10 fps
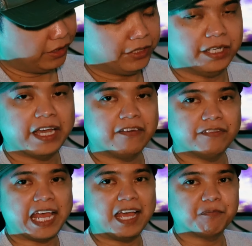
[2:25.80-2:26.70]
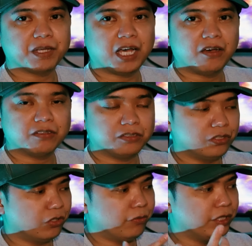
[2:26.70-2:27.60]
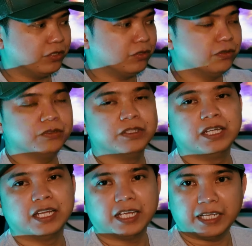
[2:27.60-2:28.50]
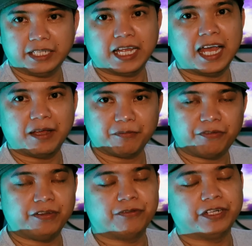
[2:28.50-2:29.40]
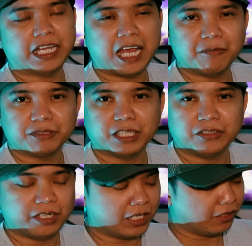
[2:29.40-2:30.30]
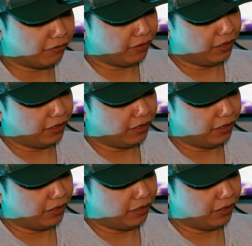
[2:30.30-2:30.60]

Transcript: You have amp out going to the favorite amps that you have,